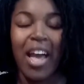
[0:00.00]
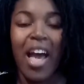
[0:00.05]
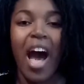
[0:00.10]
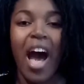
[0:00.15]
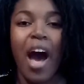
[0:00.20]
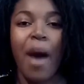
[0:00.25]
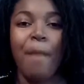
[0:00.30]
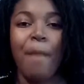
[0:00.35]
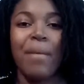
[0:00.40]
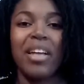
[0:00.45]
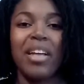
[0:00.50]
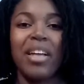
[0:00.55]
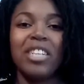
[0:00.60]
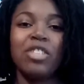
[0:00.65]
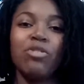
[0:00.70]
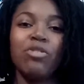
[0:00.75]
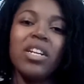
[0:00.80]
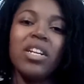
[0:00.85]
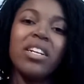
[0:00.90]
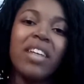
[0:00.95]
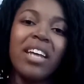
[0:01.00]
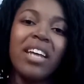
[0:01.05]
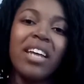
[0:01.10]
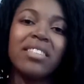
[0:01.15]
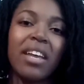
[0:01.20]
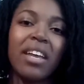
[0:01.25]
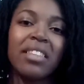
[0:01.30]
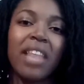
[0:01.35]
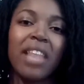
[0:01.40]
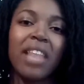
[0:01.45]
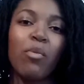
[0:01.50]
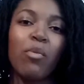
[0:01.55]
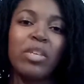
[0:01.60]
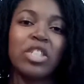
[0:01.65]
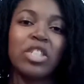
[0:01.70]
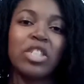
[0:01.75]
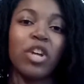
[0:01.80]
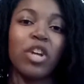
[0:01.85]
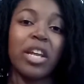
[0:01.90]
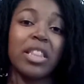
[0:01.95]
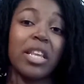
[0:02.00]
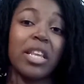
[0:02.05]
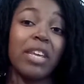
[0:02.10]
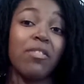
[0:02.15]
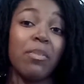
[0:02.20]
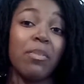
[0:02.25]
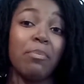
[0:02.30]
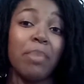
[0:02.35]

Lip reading: And to really dissect that, we should look at the even